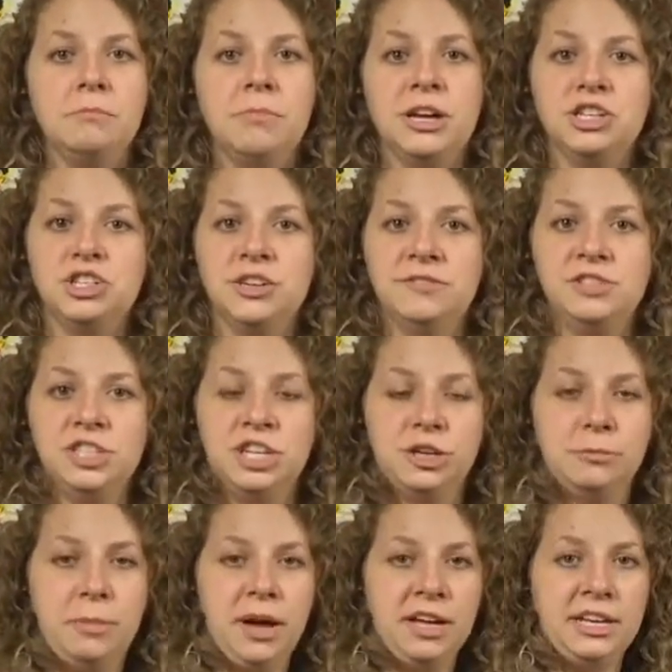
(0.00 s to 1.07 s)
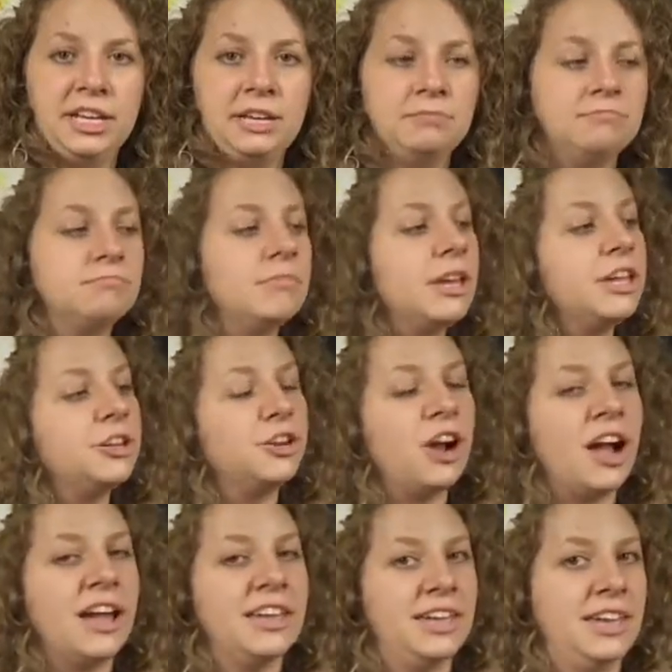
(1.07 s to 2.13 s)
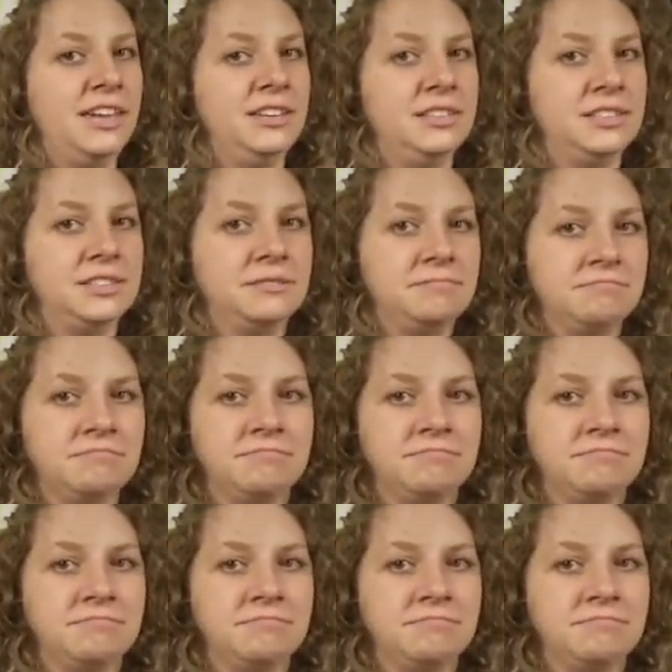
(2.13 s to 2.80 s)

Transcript: by shifting your body and your eye gaze.